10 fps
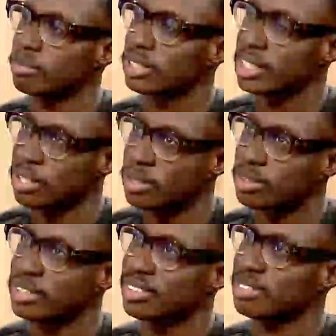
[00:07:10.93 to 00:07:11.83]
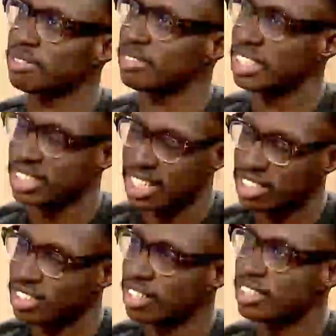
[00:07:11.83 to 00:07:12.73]
Skills,
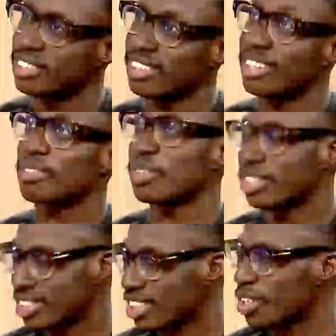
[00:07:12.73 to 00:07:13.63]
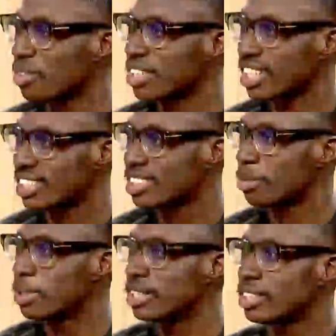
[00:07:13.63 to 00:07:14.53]
education, and of course, economic
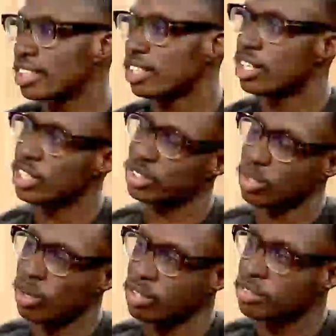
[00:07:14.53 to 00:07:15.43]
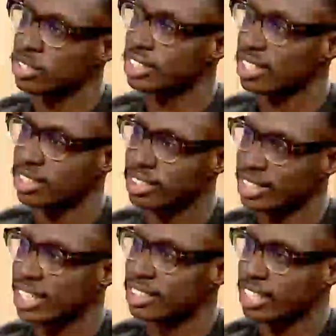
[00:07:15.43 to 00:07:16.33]
instability. So all of those things
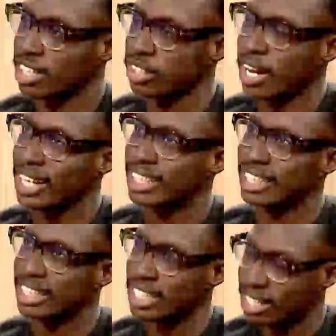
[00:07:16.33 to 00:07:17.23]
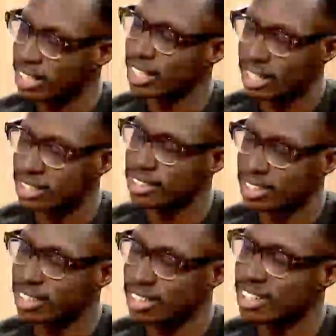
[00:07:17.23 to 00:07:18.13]
tied together, I think that is
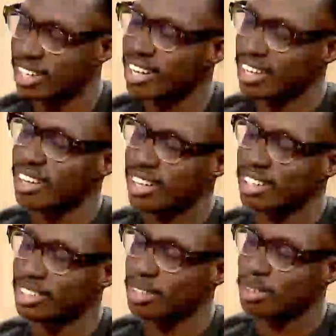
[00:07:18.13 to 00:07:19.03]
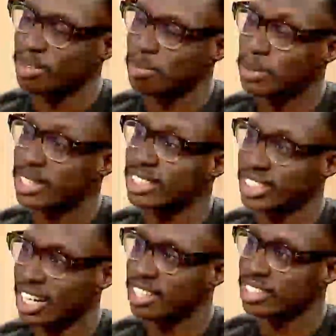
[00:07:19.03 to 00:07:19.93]
the biggest
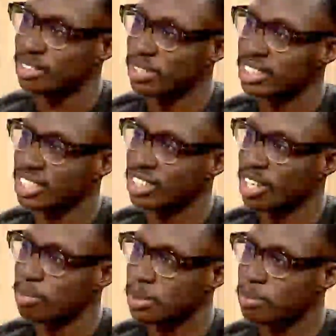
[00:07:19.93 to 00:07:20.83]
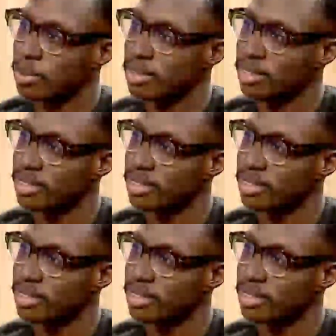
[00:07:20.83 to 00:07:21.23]
challenge facing young people.